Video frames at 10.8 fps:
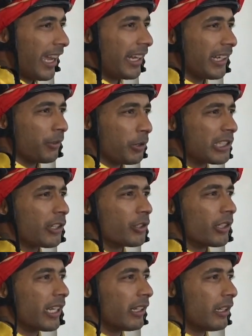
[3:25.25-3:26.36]
And it worked out
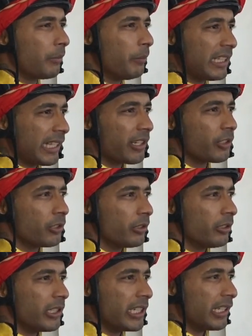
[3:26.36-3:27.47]
today, and a big thank you to
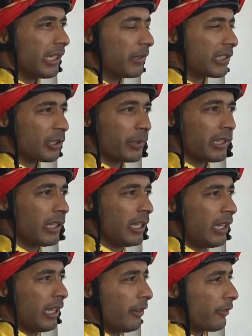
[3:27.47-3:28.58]
Dean and Mr. Smith,
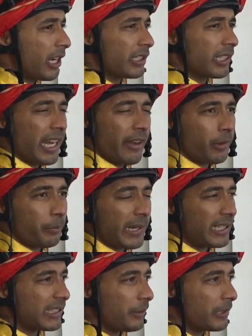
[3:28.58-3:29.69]
Francie, everyone
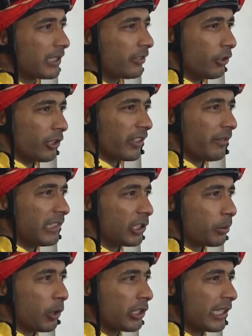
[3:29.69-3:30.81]
back at Stables for giving me the
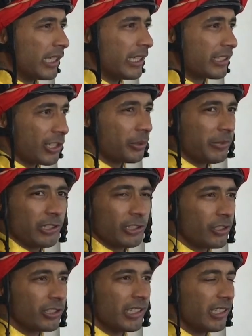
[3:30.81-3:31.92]
spot, and they trusted me on the
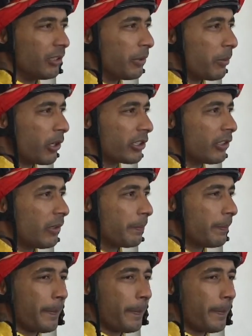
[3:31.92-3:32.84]
sauce, and we brought it home.